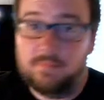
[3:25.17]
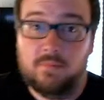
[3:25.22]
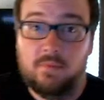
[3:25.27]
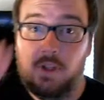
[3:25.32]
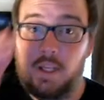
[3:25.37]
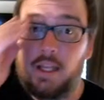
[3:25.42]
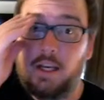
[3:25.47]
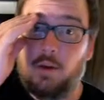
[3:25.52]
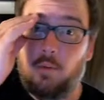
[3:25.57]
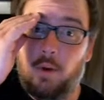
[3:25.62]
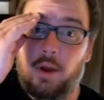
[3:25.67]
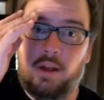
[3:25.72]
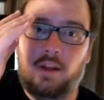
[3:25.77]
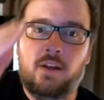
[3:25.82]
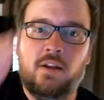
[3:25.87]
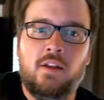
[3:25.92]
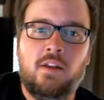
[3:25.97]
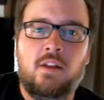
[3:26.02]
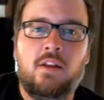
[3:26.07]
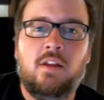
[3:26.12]
Anyway,
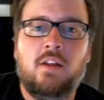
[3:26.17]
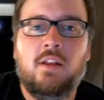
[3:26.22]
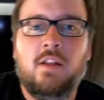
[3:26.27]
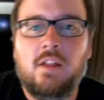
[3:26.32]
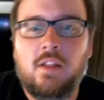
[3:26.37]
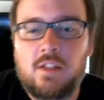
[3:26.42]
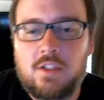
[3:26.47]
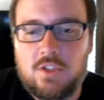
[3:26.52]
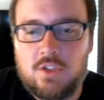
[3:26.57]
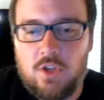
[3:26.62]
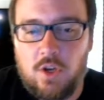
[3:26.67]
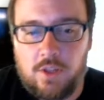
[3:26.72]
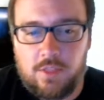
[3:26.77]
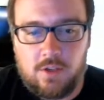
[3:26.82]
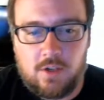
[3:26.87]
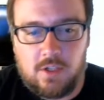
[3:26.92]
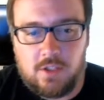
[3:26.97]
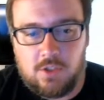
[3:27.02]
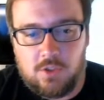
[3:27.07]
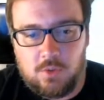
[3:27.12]
so I
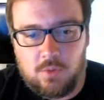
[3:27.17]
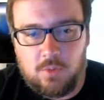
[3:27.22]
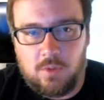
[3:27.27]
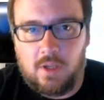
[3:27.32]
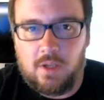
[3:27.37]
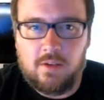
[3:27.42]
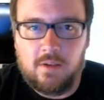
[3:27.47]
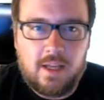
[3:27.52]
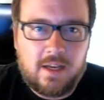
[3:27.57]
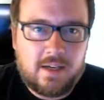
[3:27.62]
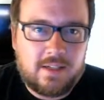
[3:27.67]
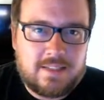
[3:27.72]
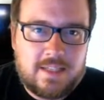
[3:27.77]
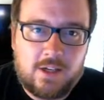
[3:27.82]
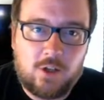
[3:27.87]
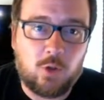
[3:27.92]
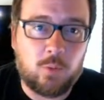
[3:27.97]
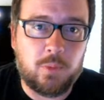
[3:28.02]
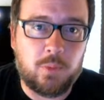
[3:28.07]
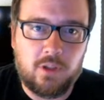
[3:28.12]
thought I'd do not a
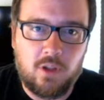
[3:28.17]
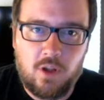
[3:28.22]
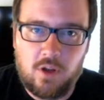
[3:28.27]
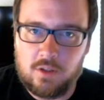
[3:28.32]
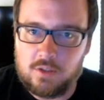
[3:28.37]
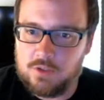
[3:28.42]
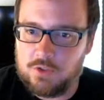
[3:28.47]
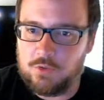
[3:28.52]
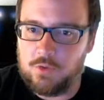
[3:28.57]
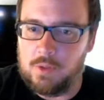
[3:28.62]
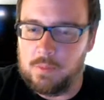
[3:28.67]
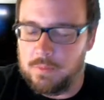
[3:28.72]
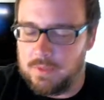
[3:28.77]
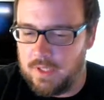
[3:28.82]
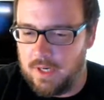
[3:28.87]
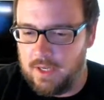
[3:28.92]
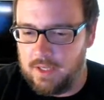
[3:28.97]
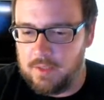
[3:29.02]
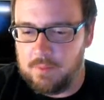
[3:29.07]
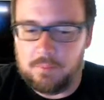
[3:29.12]
terribly long stream
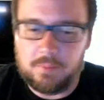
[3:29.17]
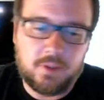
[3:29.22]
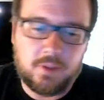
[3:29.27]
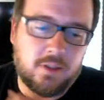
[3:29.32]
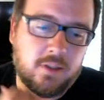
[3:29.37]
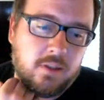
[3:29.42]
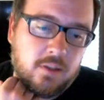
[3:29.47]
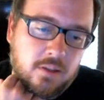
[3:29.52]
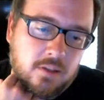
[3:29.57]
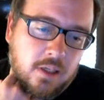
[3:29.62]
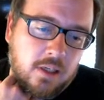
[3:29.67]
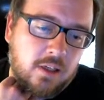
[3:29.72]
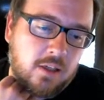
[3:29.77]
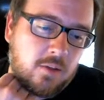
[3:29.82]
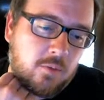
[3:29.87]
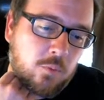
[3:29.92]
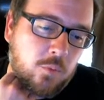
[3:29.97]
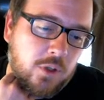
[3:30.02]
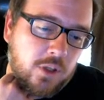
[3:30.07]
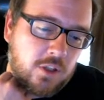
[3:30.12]
tonight, but a
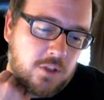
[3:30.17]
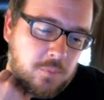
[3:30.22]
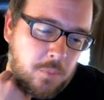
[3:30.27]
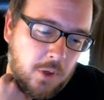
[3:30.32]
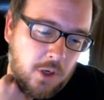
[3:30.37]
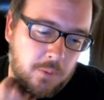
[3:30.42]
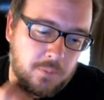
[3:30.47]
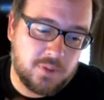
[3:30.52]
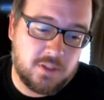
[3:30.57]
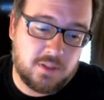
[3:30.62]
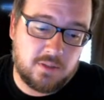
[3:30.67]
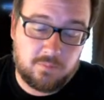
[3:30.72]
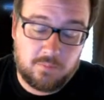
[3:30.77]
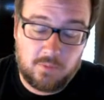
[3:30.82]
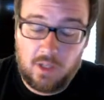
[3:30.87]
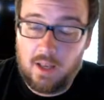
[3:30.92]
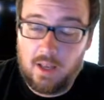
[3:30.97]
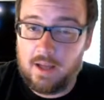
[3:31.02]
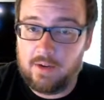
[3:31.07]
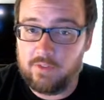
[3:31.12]

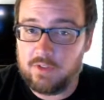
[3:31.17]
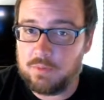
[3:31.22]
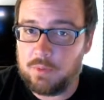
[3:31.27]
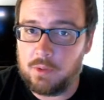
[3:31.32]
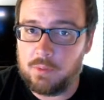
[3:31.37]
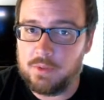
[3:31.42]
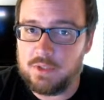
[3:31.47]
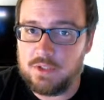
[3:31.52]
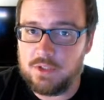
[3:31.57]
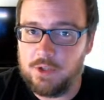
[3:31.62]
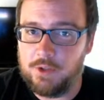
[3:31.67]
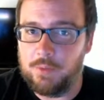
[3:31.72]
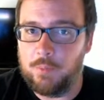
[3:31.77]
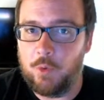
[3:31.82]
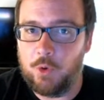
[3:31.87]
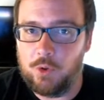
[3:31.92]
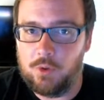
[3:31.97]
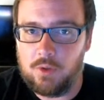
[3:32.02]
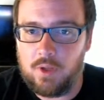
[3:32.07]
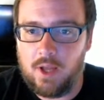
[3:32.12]
lot of us probably saw the
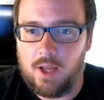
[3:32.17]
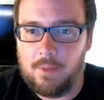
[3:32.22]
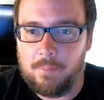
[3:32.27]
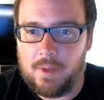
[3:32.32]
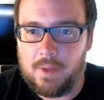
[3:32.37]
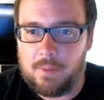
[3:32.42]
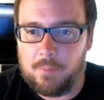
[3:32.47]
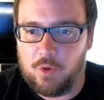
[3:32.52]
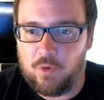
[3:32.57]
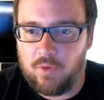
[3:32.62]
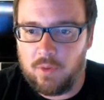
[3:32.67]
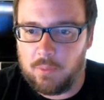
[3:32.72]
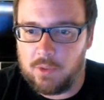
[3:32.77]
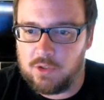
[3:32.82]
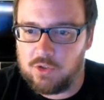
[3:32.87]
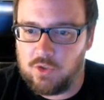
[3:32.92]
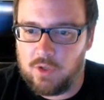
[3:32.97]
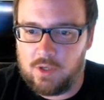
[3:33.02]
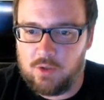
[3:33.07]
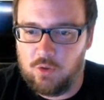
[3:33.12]
Mortal Kombat movie. I'm going
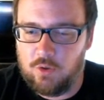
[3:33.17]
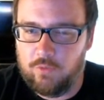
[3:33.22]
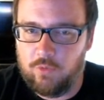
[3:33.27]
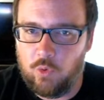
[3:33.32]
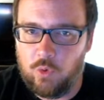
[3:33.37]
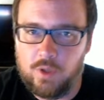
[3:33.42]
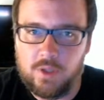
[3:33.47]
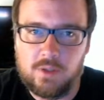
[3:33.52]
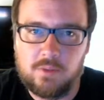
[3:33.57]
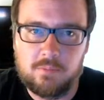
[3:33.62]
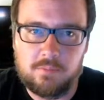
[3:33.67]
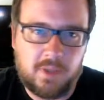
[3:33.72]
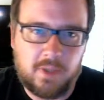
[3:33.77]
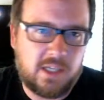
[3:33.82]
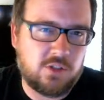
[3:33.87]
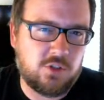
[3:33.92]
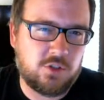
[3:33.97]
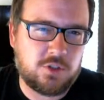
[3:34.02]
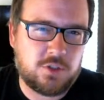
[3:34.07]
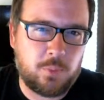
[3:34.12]
to try to avoid
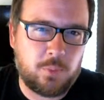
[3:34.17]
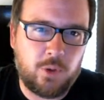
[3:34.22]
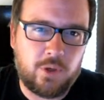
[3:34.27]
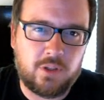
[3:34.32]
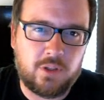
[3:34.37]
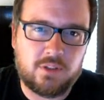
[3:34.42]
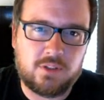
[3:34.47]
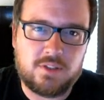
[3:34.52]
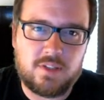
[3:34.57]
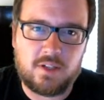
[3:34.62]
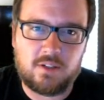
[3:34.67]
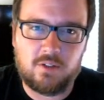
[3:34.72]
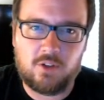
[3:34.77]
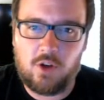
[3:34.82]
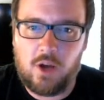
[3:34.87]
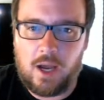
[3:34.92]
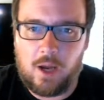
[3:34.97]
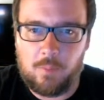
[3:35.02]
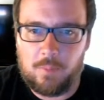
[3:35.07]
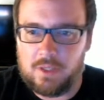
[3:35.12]
major spoilers. I don't
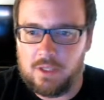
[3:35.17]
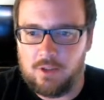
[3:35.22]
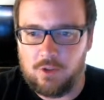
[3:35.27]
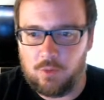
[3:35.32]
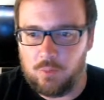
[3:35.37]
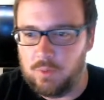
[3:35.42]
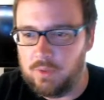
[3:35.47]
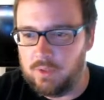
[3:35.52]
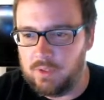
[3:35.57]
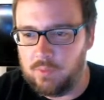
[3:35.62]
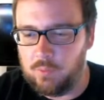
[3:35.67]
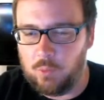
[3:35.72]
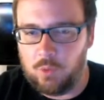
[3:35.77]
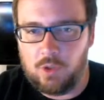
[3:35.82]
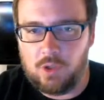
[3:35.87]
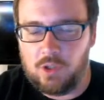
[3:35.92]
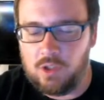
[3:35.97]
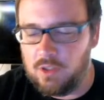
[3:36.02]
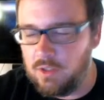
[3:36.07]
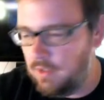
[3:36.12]
know how many there really
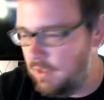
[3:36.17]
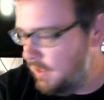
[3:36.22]
were.